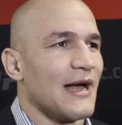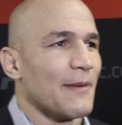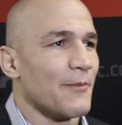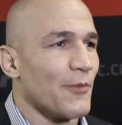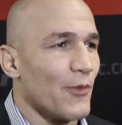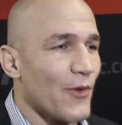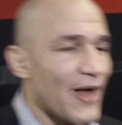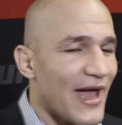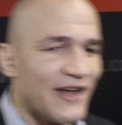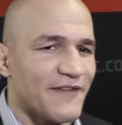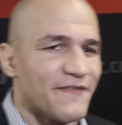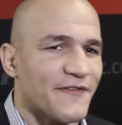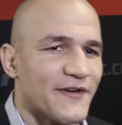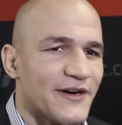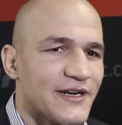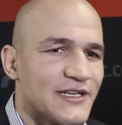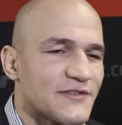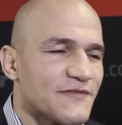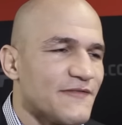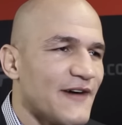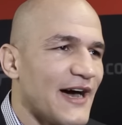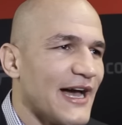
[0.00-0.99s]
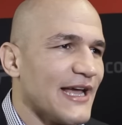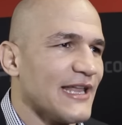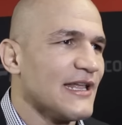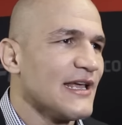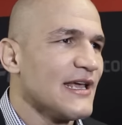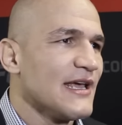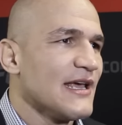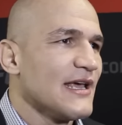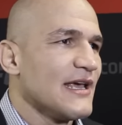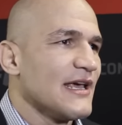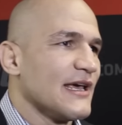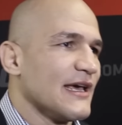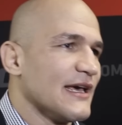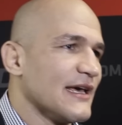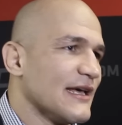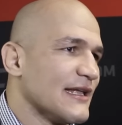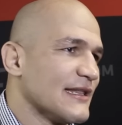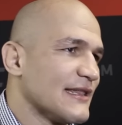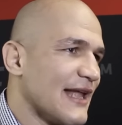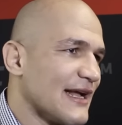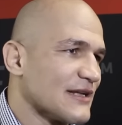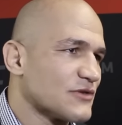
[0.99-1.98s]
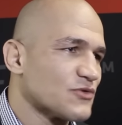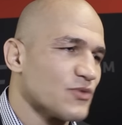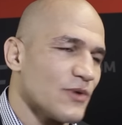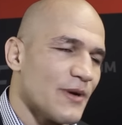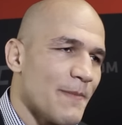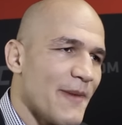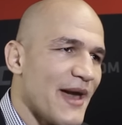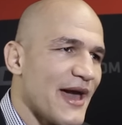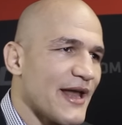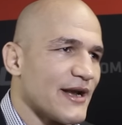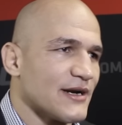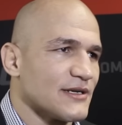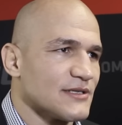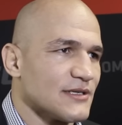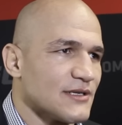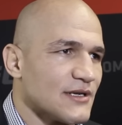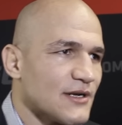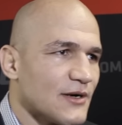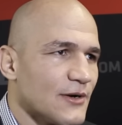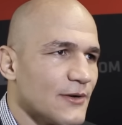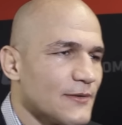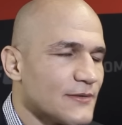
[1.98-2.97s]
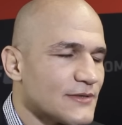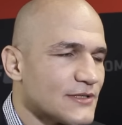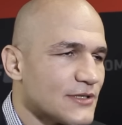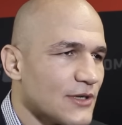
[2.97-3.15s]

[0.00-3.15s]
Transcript: I'm ready for this fight, and that's what matters, you know.